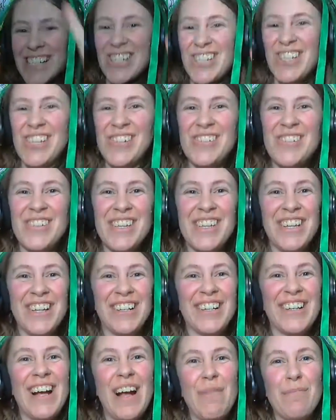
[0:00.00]

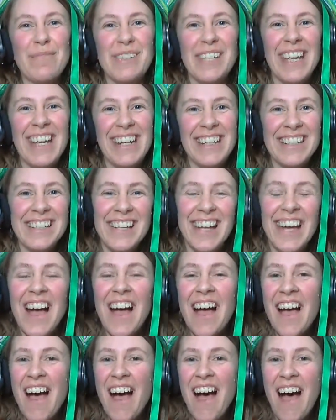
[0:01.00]
two-year update.
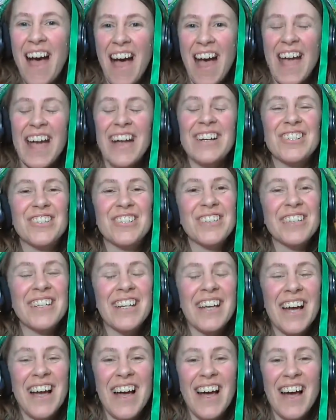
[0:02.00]
I
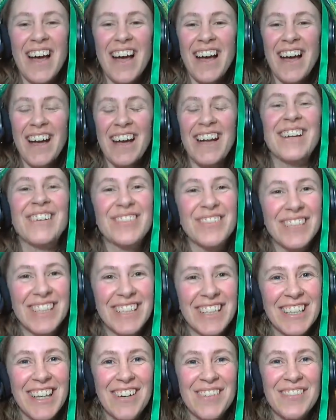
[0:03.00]
actually
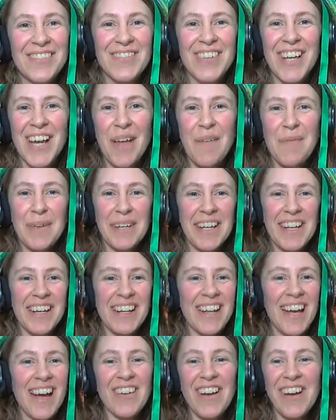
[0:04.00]
really loved
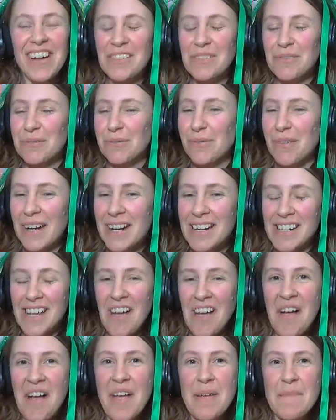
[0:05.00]
VIPKID. I've had a great
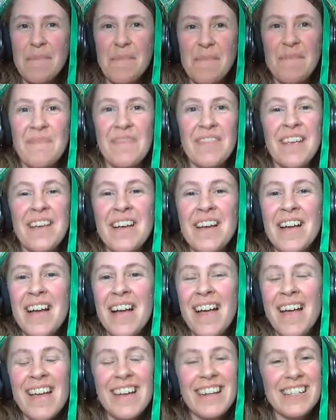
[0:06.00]
time.
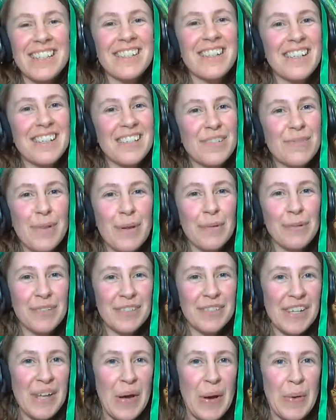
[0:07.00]
It's nice to be able
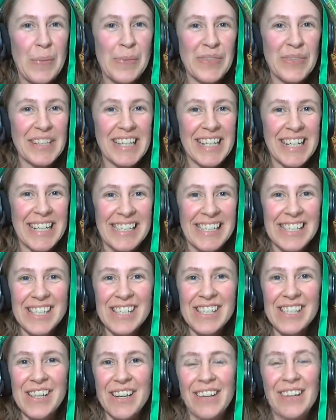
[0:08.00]
to stay home with the
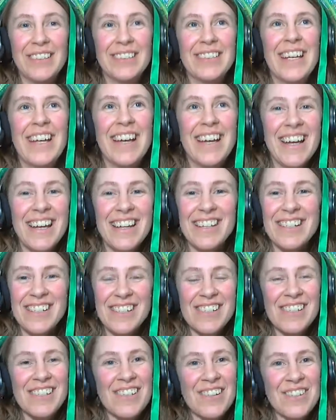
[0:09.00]
kids and
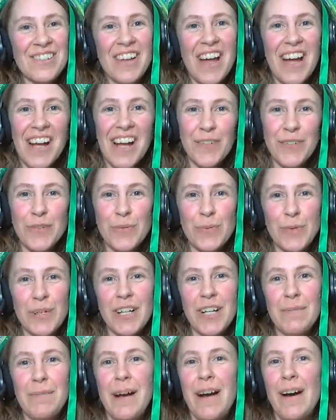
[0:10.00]
not have to
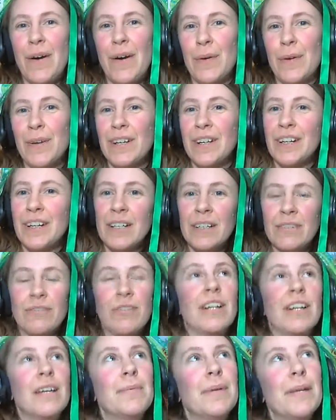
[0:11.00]
worry about
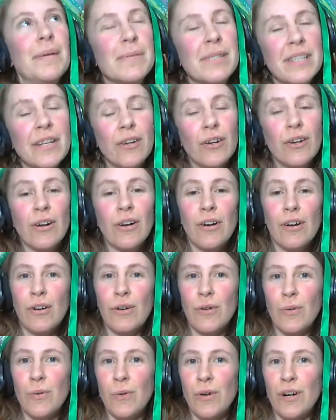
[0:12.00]
finding a babysitter
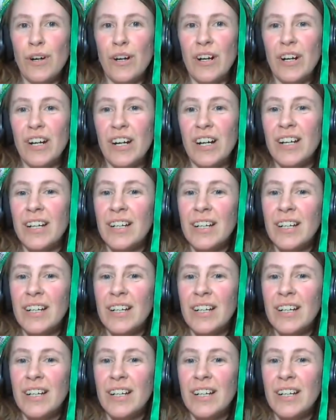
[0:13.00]
or